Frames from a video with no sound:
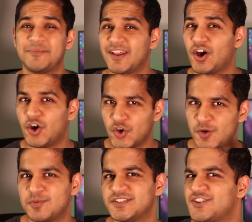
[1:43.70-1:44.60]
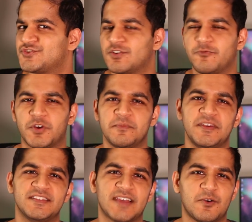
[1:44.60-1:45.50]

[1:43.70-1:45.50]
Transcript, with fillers: I'm not one hundred percent sure of what it means.